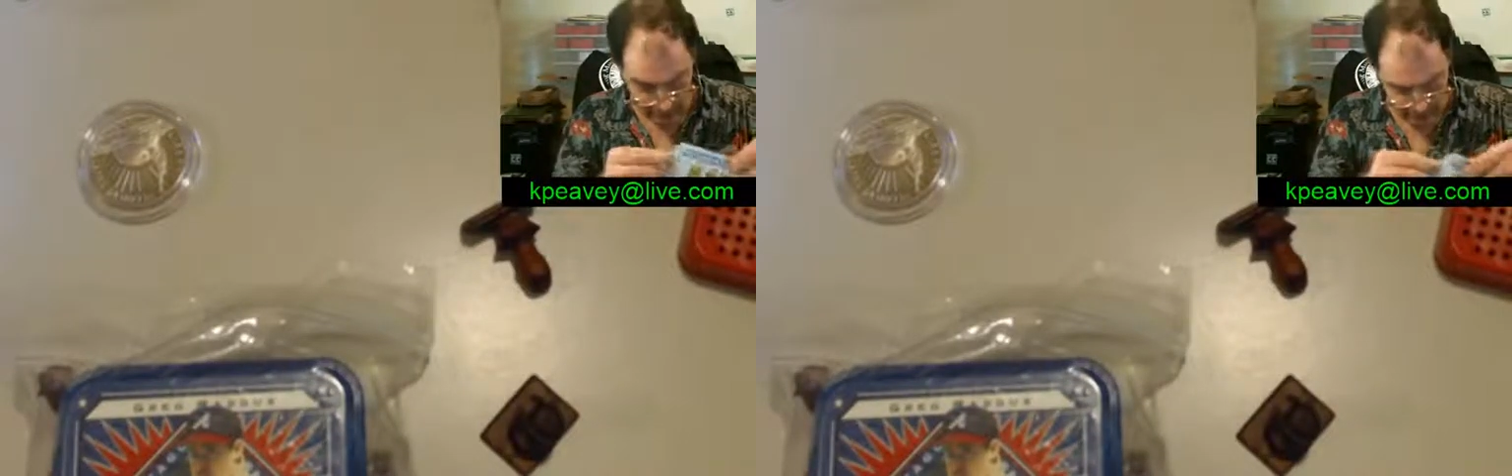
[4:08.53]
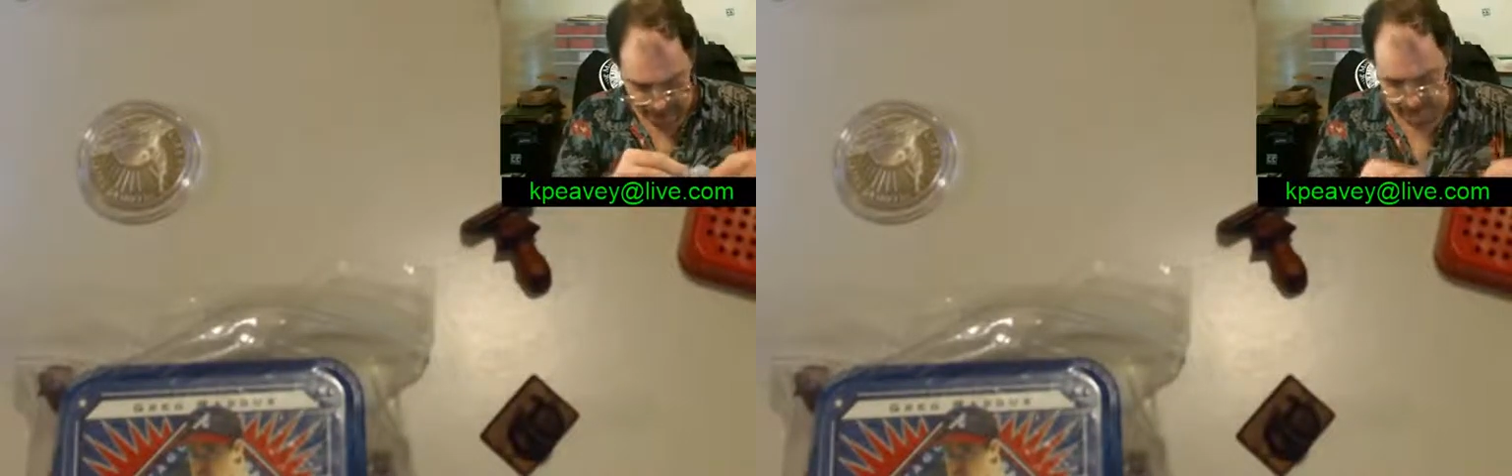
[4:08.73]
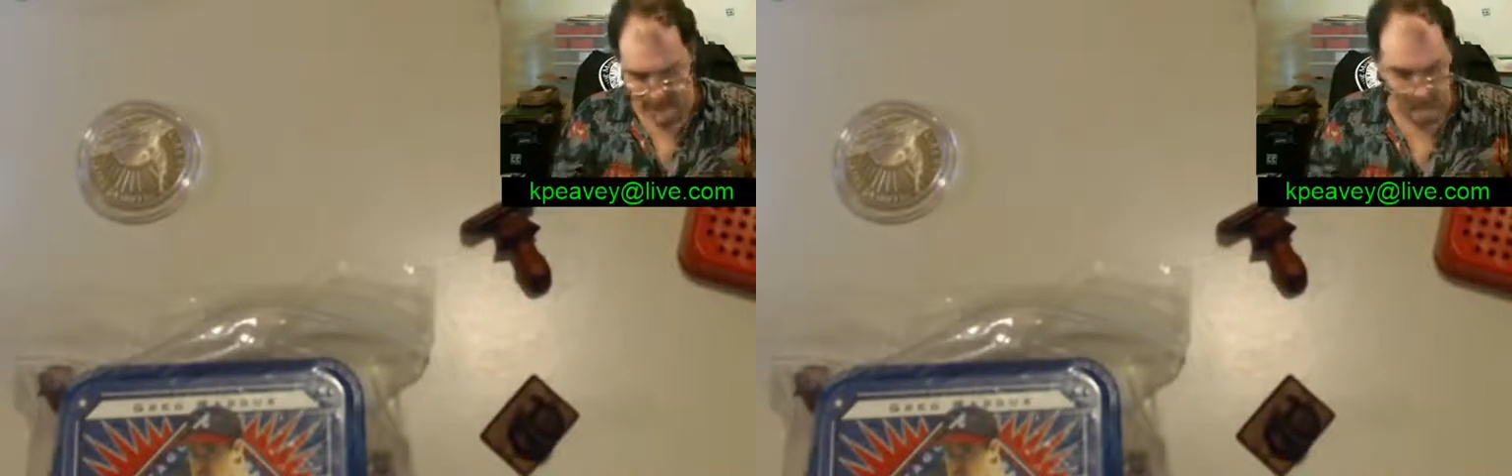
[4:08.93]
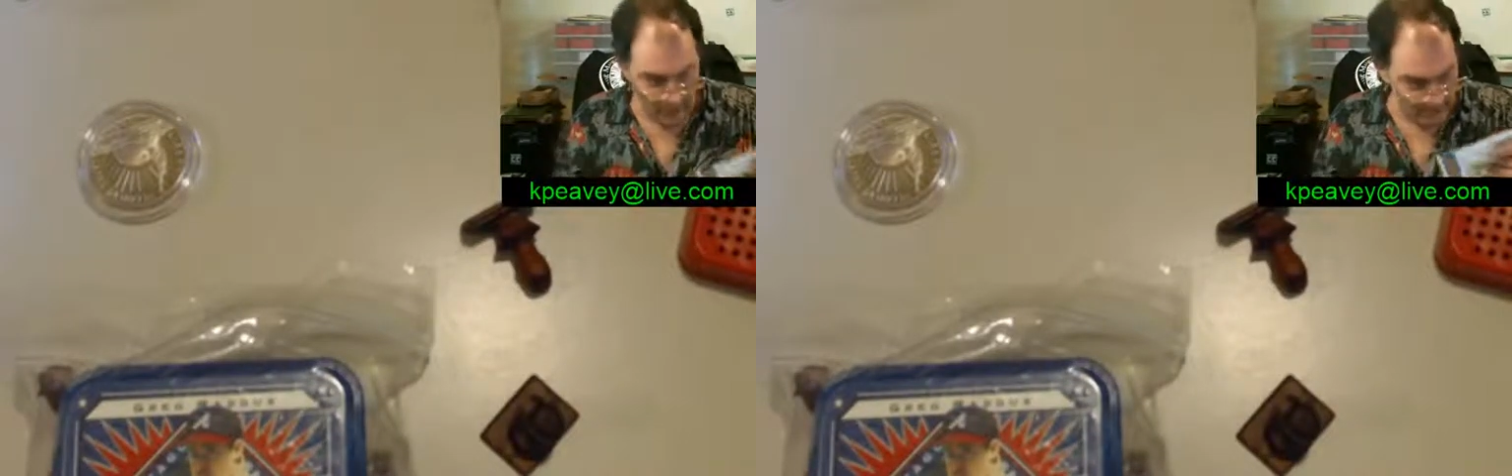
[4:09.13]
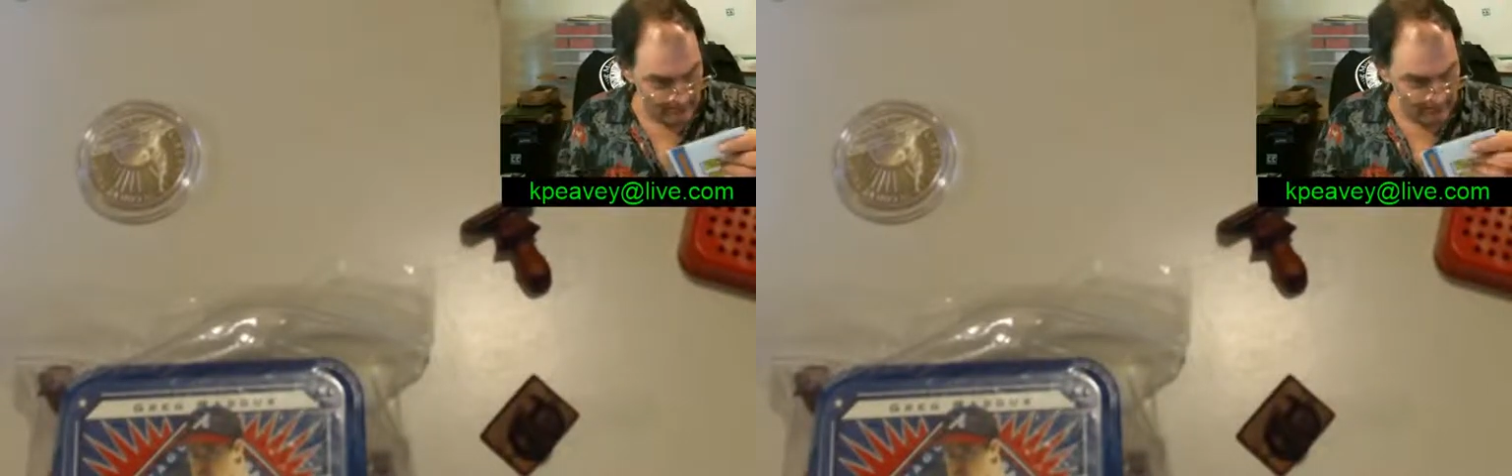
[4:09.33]
That's okay. We
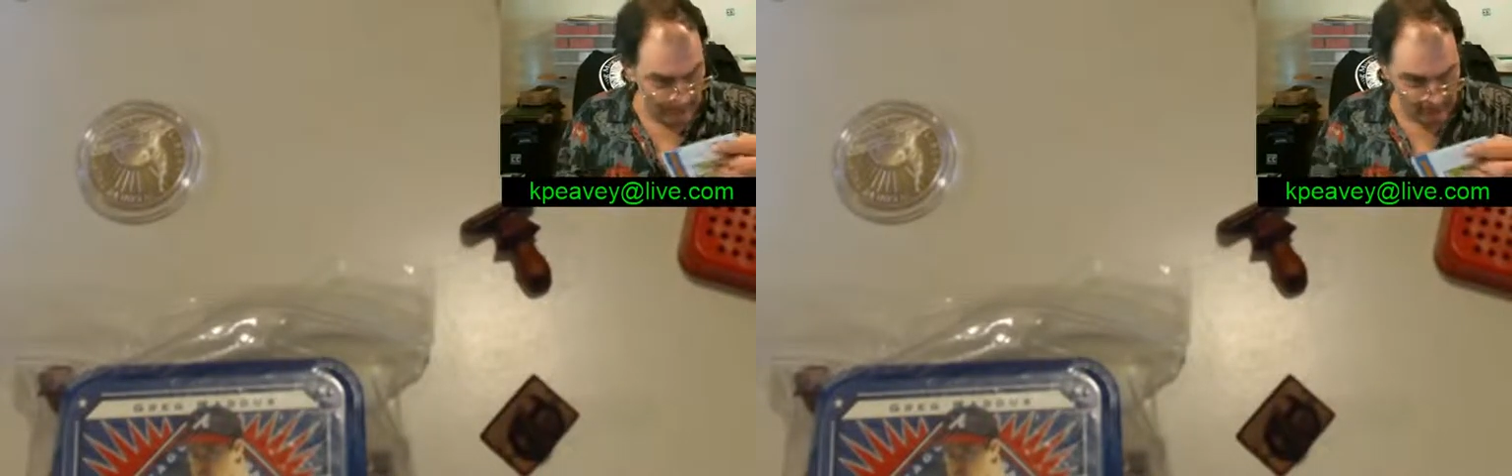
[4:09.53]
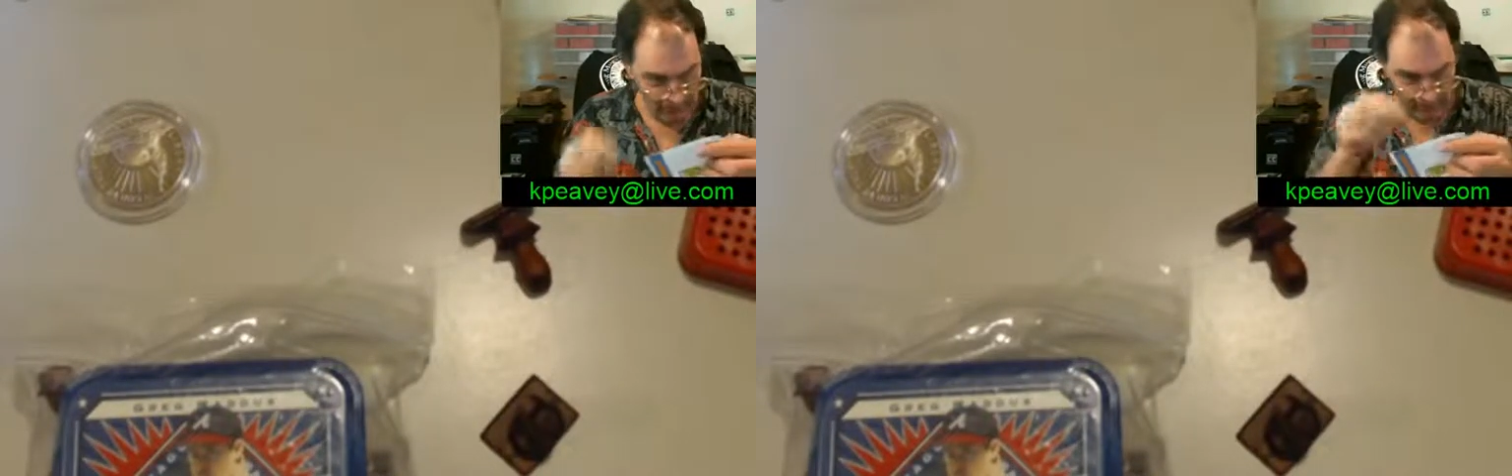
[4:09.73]
got bill holders